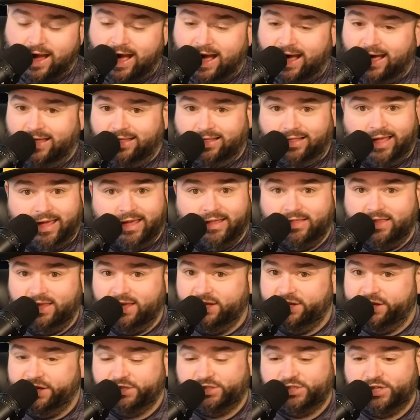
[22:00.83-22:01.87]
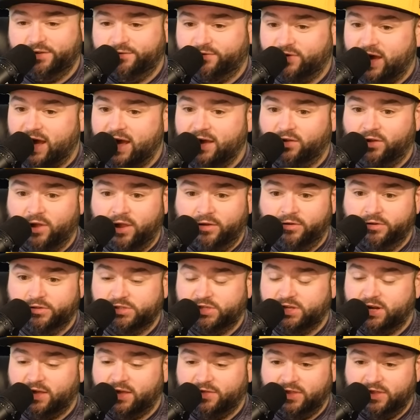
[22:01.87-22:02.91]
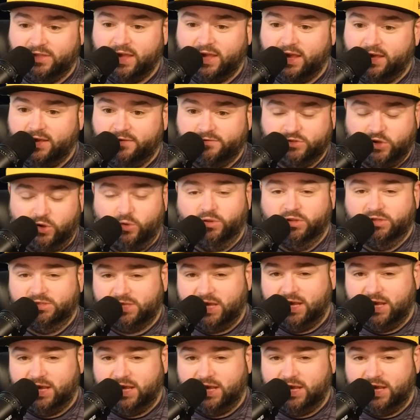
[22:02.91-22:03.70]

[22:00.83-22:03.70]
I like the addition of Kyle Anderson. I think that gives Golden State